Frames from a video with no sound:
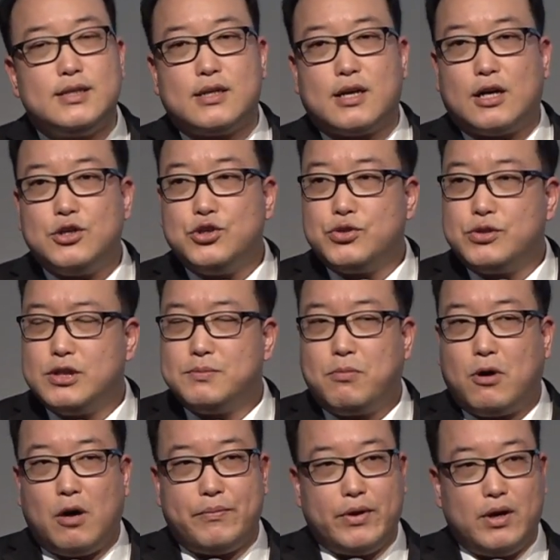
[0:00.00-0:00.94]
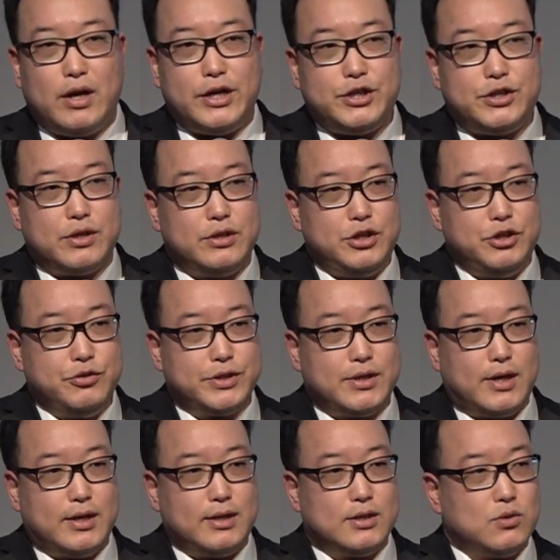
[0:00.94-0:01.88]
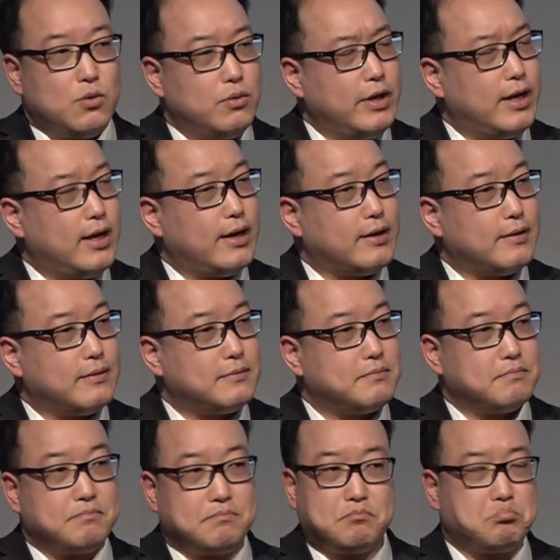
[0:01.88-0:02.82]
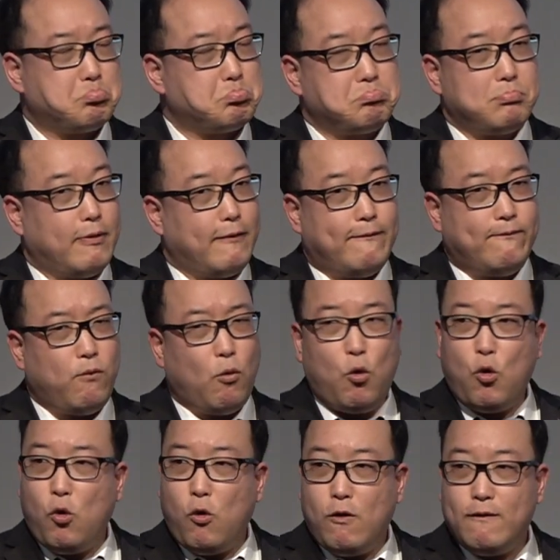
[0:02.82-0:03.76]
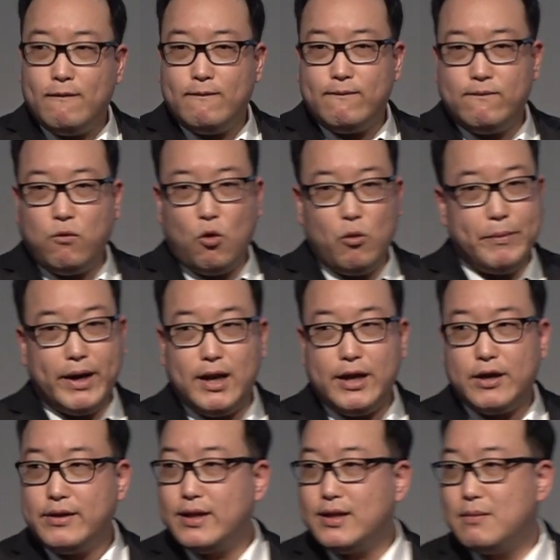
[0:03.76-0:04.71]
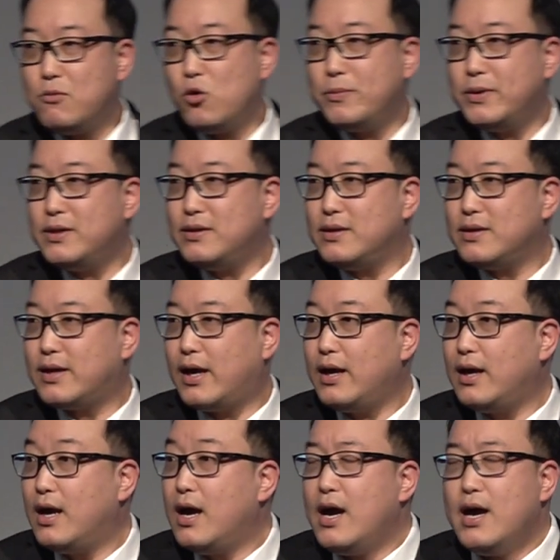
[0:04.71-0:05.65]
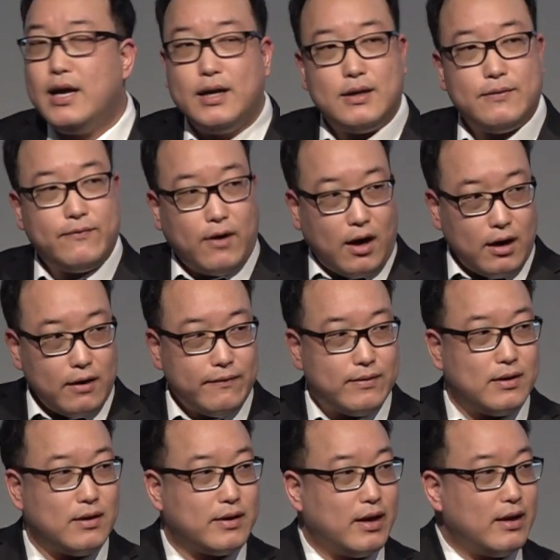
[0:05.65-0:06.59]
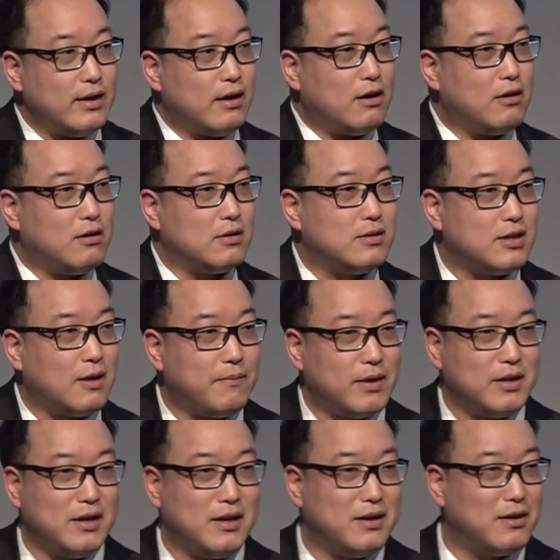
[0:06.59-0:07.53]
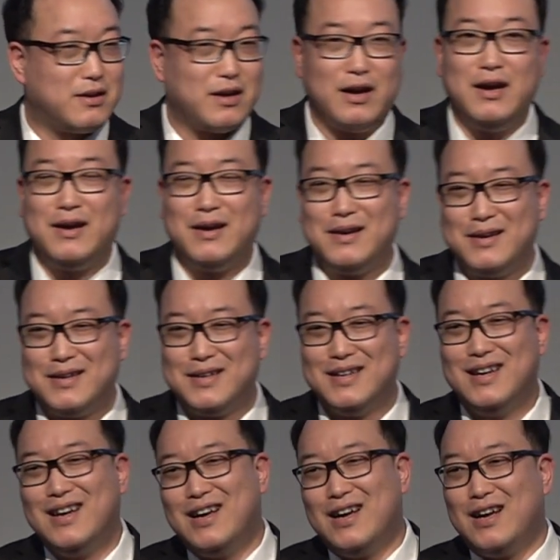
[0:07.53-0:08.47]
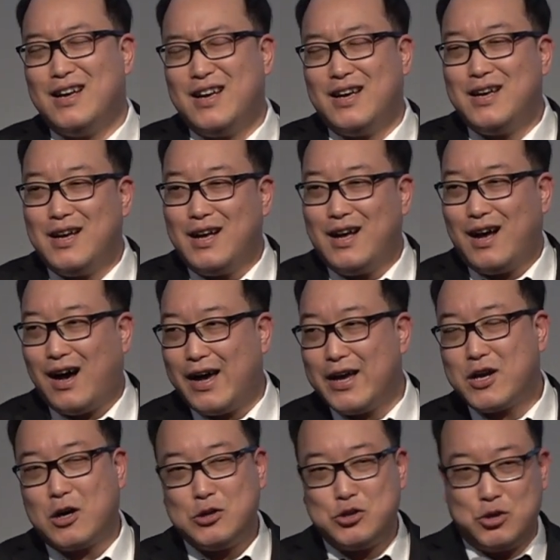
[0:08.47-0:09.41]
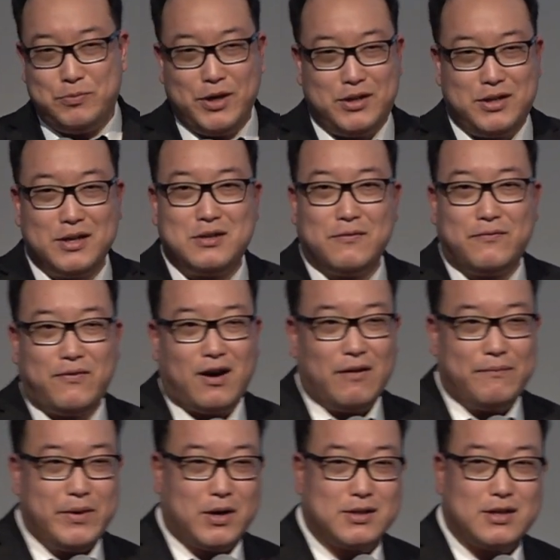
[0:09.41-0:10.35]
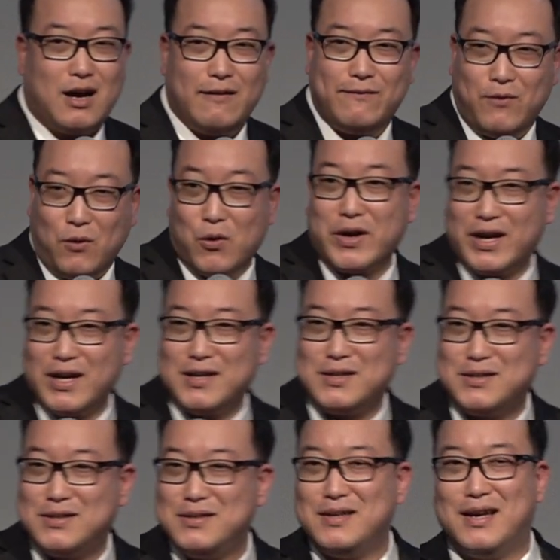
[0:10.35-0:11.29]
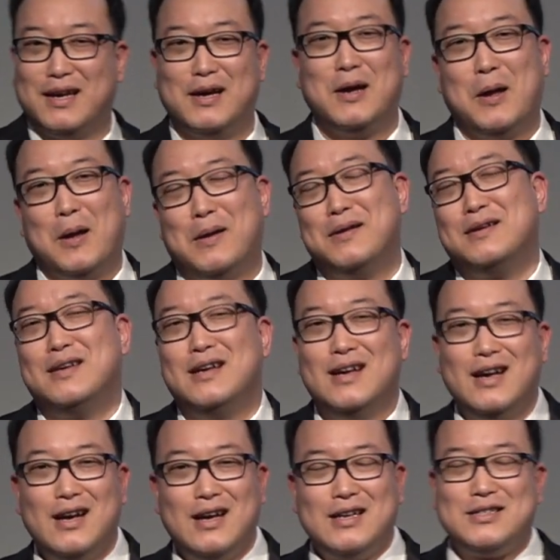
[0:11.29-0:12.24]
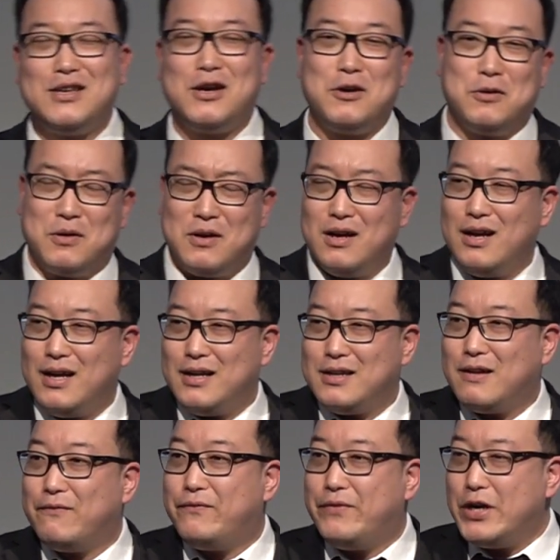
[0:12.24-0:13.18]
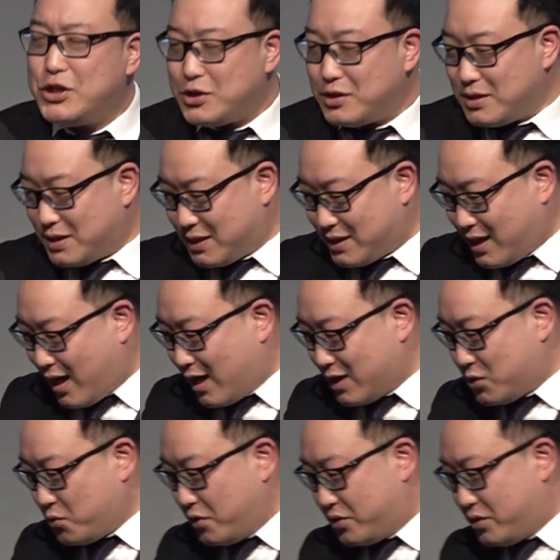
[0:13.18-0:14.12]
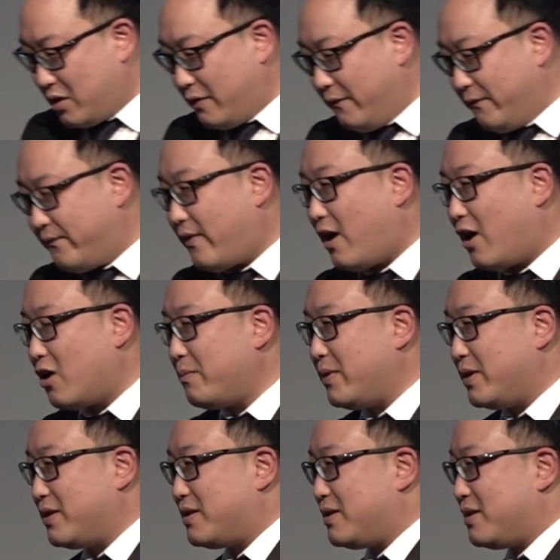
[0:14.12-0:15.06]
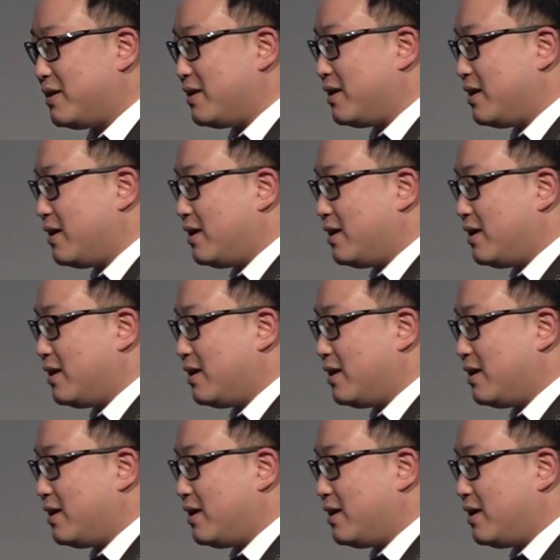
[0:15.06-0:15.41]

This country's population, New Zealand, is only like 4 million at the moment. Okay? 5? Okay. Oh, somebody. Okay. I contributed to 5 because I have 4 kids. Yeah. So the vision starts with your environment.